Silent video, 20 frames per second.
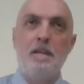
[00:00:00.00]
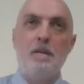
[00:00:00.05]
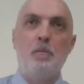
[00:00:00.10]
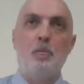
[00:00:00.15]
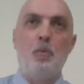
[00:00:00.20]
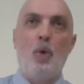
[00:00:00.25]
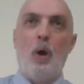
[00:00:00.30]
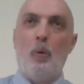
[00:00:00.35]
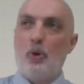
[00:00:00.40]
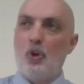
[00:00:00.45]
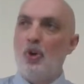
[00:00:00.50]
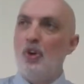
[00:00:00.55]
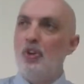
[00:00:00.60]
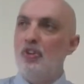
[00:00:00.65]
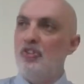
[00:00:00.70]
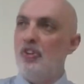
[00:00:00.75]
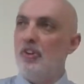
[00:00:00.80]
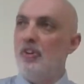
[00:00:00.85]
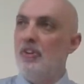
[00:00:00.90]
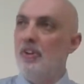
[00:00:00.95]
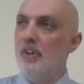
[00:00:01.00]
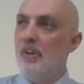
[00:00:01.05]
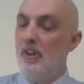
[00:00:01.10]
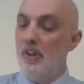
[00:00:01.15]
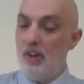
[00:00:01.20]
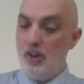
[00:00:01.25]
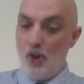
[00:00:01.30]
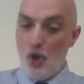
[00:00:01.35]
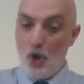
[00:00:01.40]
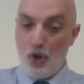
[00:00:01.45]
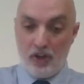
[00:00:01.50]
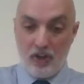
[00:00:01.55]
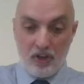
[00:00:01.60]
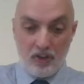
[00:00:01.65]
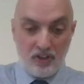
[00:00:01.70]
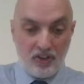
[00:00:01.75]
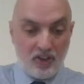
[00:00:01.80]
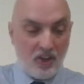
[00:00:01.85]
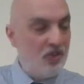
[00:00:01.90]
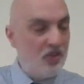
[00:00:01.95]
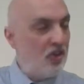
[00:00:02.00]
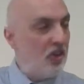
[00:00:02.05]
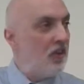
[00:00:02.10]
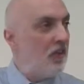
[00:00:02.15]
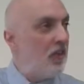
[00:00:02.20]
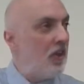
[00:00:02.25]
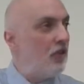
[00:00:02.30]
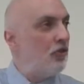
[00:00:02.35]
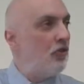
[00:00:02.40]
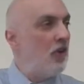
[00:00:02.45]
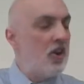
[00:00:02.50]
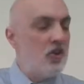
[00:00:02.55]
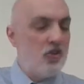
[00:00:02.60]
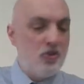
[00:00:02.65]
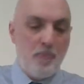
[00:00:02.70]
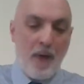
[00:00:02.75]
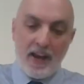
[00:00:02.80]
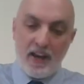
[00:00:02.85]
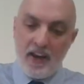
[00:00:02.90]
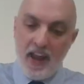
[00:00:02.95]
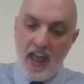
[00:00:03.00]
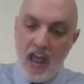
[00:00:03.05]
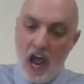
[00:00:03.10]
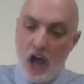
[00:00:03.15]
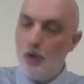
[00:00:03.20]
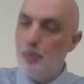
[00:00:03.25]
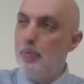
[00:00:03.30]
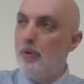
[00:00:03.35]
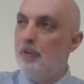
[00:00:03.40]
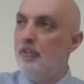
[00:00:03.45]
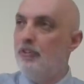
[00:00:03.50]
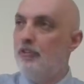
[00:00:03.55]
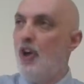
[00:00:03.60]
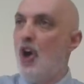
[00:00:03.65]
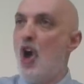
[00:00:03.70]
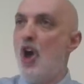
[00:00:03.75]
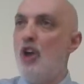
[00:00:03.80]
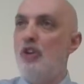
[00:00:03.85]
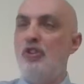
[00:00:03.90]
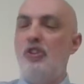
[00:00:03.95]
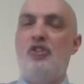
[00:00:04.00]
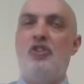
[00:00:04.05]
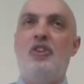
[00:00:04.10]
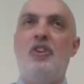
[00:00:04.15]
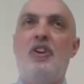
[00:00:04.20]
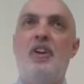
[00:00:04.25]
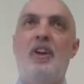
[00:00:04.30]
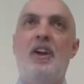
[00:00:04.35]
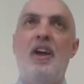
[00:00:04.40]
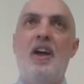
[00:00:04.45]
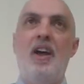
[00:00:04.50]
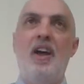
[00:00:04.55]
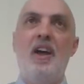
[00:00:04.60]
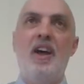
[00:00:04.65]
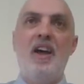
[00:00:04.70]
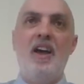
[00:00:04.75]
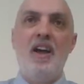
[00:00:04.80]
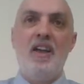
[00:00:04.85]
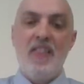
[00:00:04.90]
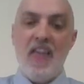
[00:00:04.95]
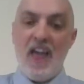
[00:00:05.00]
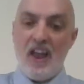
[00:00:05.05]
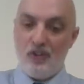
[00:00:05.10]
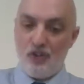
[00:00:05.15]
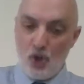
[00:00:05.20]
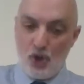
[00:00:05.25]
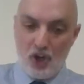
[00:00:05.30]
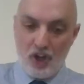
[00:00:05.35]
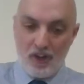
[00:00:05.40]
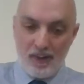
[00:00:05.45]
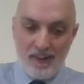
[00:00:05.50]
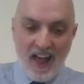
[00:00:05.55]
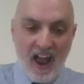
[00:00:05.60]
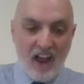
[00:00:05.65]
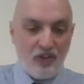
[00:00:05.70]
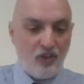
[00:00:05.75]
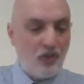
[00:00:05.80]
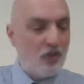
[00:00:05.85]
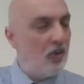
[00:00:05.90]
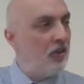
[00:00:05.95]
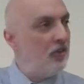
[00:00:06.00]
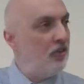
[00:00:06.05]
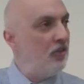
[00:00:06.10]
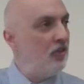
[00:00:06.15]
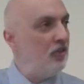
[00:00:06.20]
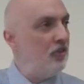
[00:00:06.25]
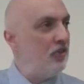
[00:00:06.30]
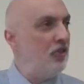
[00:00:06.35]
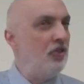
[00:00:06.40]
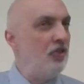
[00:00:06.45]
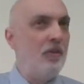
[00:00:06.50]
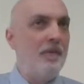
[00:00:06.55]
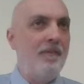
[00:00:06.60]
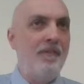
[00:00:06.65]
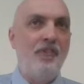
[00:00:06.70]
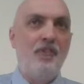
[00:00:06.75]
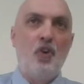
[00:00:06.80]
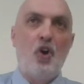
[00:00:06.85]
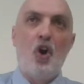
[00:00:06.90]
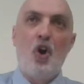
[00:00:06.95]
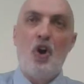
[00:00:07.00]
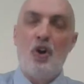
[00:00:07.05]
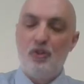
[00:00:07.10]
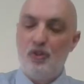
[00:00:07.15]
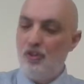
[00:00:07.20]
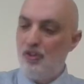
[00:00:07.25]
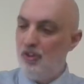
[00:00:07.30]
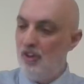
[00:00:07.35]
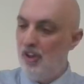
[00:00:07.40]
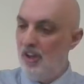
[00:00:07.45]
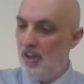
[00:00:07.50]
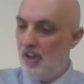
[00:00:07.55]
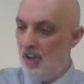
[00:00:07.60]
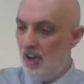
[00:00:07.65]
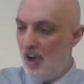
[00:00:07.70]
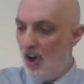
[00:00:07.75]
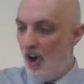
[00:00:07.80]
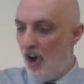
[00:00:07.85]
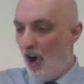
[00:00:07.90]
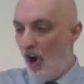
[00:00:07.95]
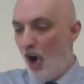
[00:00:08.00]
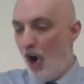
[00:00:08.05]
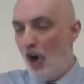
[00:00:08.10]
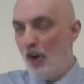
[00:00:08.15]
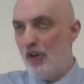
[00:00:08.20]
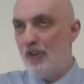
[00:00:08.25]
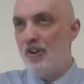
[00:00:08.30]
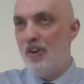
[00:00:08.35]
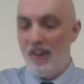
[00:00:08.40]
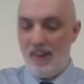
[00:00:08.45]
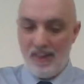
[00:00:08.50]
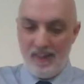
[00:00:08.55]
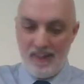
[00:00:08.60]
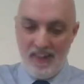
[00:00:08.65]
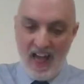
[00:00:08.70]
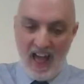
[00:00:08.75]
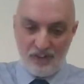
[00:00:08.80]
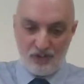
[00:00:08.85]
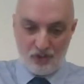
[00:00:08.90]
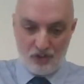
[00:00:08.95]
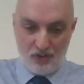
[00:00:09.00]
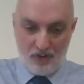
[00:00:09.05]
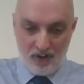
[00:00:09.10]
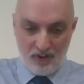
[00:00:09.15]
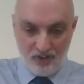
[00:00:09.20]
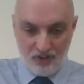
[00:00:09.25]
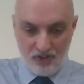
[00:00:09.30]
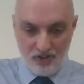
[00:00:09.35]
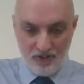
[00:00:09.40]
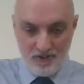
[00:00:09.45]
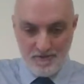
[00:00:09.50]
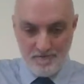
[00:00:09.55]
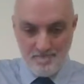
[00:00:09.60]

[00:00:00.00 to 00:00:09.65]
Now we're going to look and consider this rich man in hell, but first, let's look at Lazarus. Just some thoughts on Lazarus.